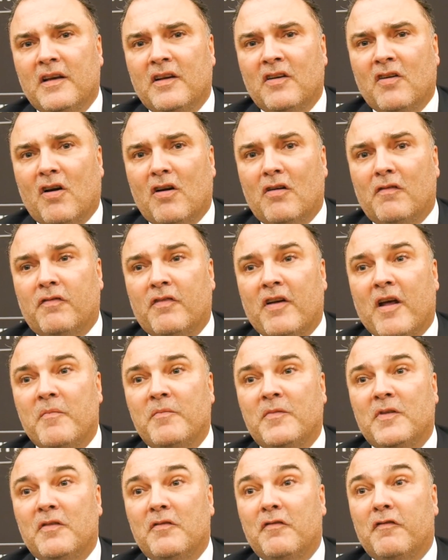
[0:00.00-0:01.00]
Carl
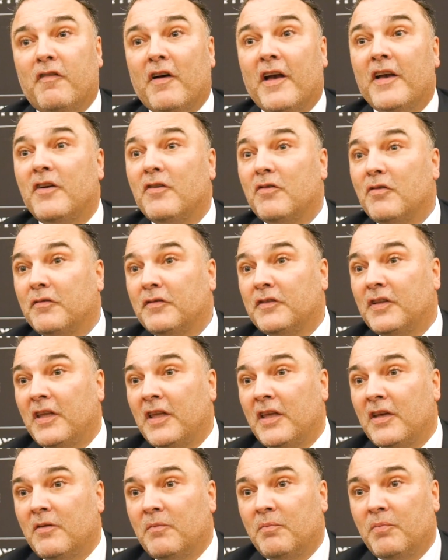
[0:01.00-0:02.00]
Frampton, Fighter of the
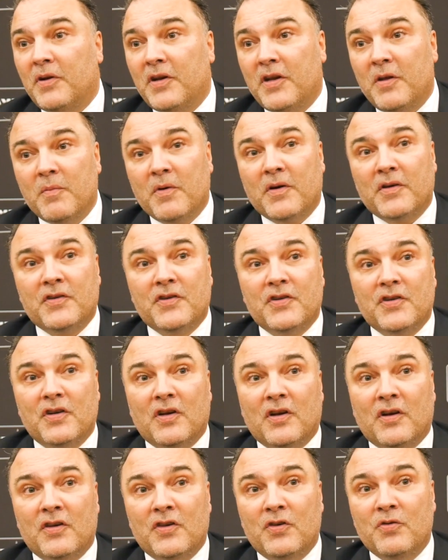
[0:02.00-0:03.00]
Year, pretty much
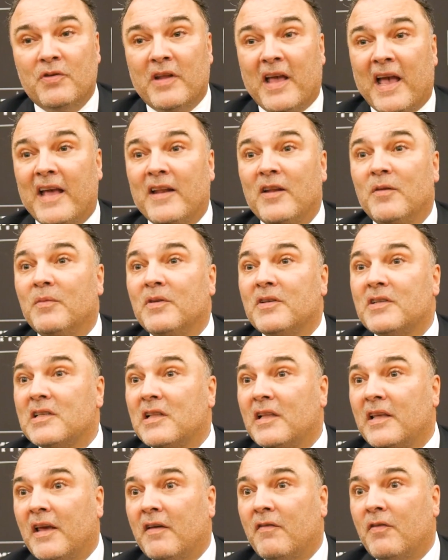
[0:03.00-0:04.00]

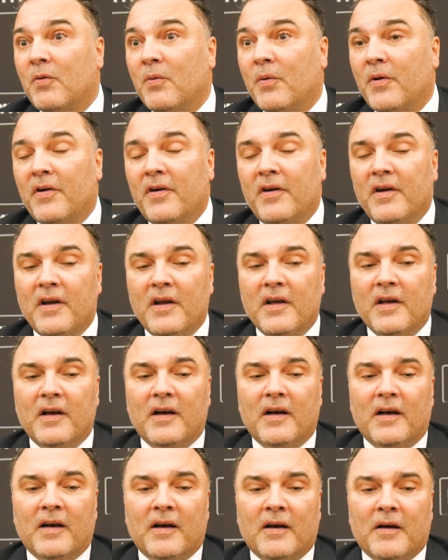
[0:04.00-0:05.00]
unanimously everywhere.
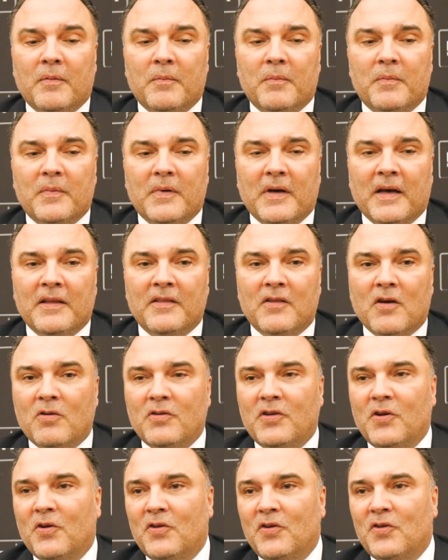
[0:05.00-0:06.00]
And
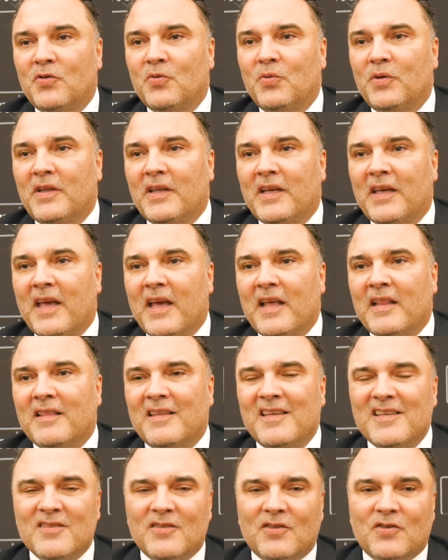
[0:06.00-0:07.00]
now they're going to do it again.
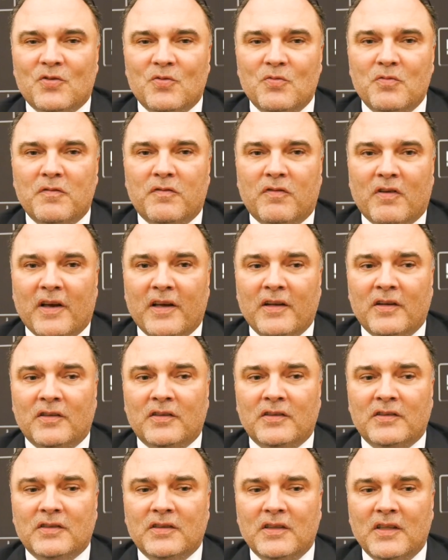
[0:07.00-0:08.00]
These are 2
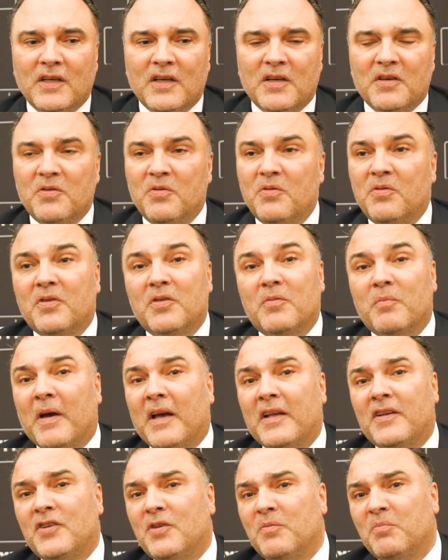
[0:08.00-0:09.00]
fighters. You could
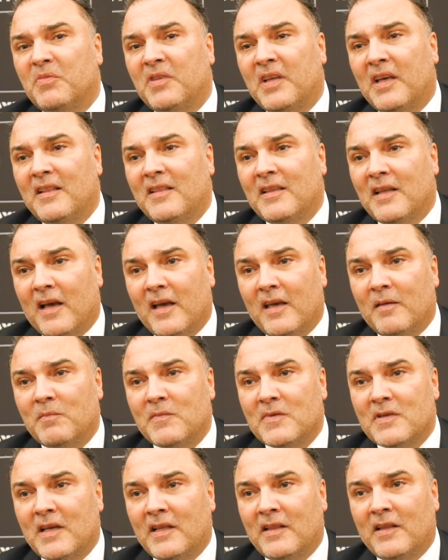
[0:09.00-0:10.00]
match them 10
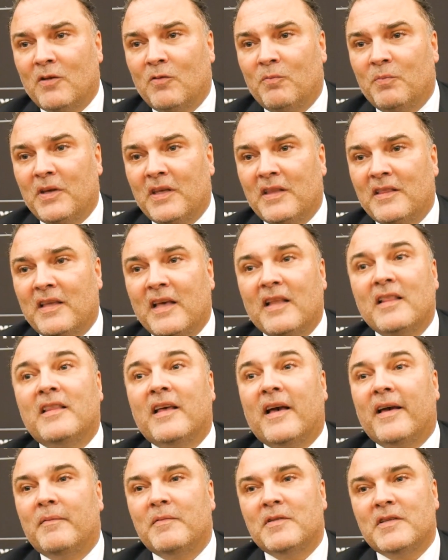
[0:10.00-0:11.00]
times, and they'll be 10
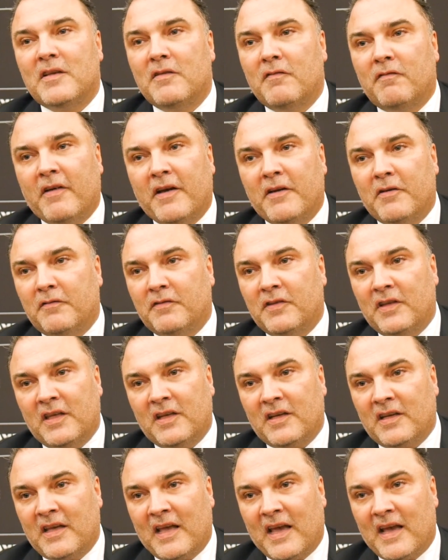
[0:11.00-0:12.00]
times in Fight of the
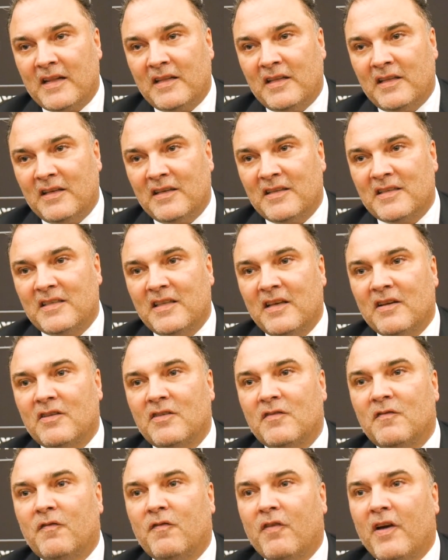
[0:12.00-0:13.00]
Year candidates. They're
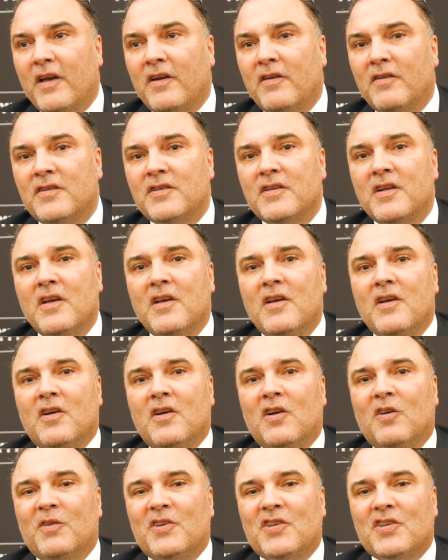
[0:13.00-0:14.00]
fighters
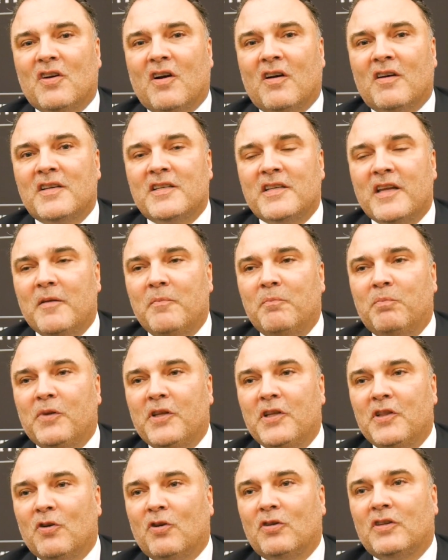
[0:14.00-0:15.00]
which are
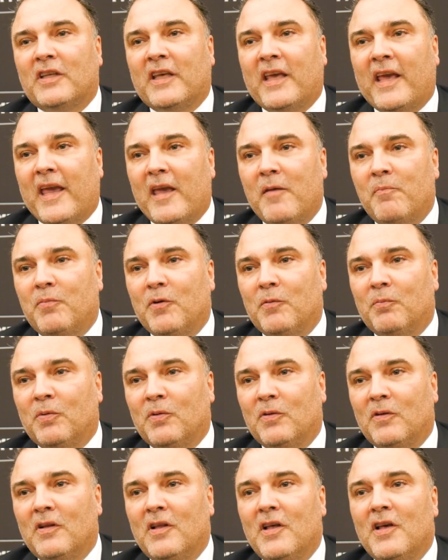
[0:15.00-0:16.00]
simply not
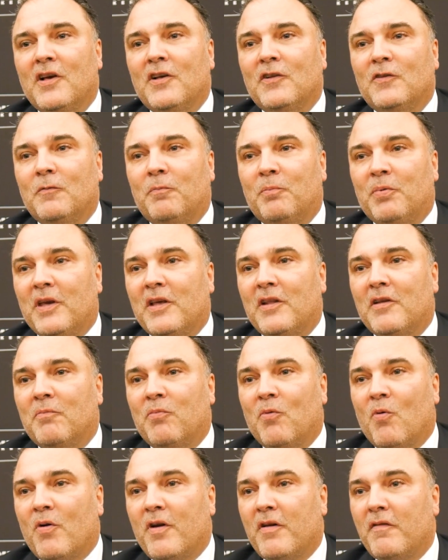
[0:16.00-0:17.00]
capable to be in a
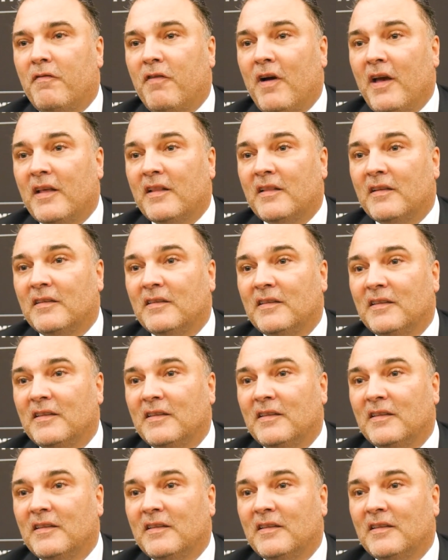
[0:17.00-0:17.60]
boring fight.